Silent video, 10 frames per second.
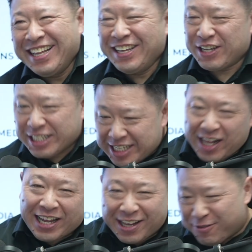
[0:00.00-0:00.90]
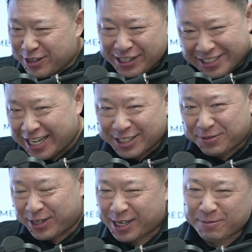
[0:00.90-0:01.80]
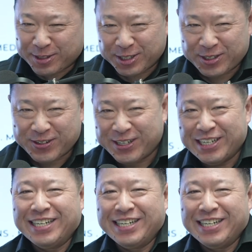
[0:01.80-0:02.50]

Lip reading: You can tell I get really intense when it comes to story.